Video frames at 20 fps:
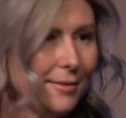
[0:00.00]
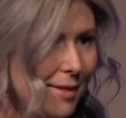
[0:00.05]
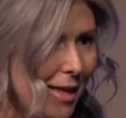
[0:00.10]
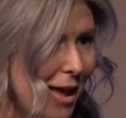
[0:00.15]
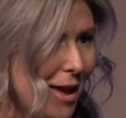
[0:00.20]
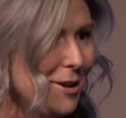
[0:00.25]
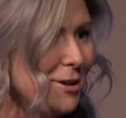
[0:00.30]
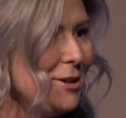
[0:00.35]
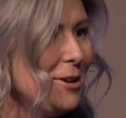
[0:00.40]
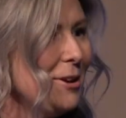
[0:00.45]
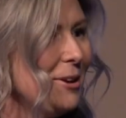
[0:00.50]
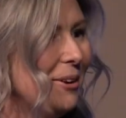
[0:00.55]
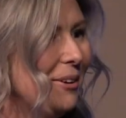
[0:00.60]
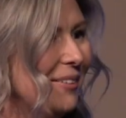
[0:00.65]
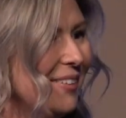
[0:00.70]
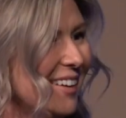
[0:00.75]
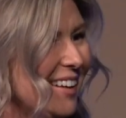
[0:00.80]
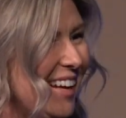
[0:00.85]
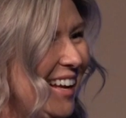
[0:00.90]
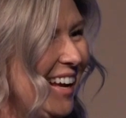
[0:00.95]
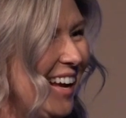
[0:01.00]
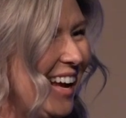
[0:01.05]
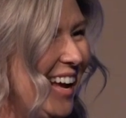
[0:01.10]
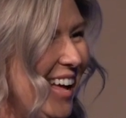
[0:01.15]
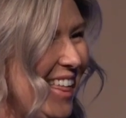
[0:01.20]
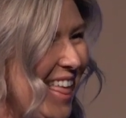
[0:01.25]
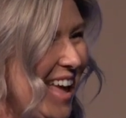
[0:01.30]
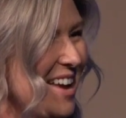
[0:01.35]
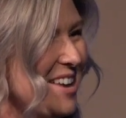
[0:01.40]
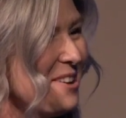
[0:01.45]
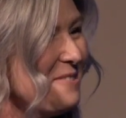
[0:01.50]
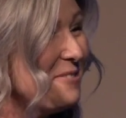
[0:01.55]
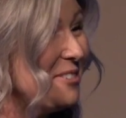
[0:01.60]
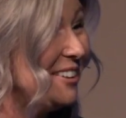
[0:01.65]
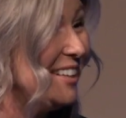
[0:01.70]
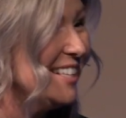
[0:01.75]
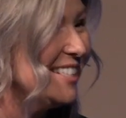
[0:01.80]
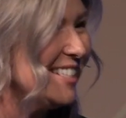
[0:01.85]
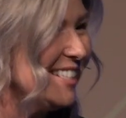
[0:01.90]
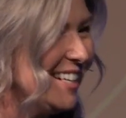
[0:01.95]
Thank you. Thank you
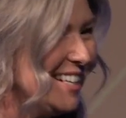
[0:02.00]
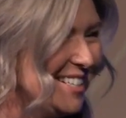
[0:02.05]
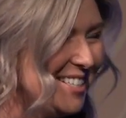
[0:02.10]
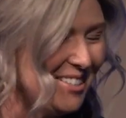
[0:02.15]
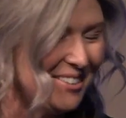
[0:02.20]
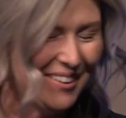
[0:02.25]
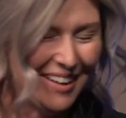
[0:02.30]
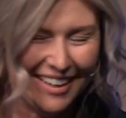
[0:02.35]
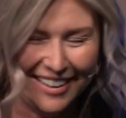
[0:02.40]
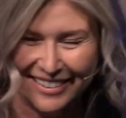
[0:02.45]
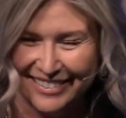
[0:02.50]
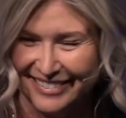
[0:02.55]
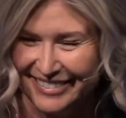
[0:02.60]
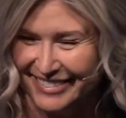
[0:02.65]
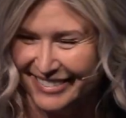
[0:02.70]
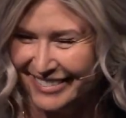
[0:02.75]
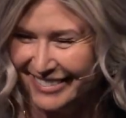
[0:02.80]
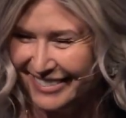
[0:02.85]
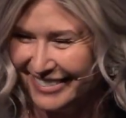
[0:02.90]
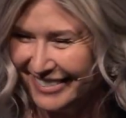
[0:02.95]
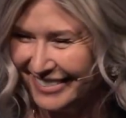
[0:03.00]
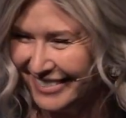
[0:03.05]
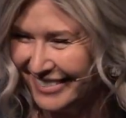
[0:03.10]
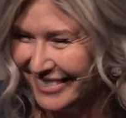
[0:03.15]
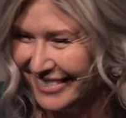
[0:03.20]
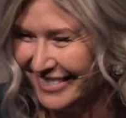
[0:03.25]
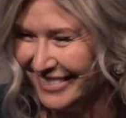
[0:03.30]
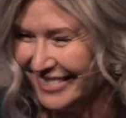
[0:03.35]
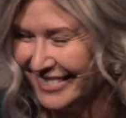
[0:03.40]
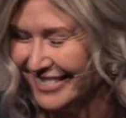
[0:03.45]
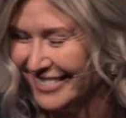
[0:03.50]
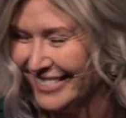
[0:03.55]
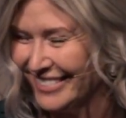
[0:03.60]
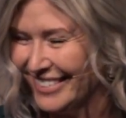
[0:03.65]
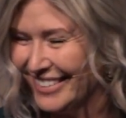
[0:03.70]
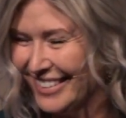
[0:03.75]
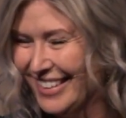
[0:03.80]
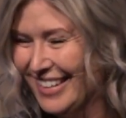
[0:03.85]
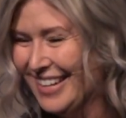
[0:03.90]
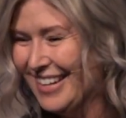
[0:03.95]
for listening to
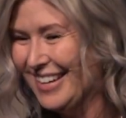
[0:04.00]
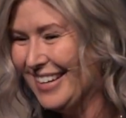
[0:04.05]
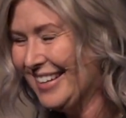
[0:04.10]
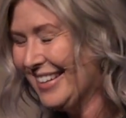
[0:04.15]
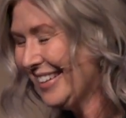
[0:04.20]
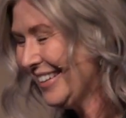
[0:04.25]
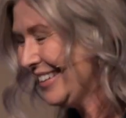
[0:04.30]
it.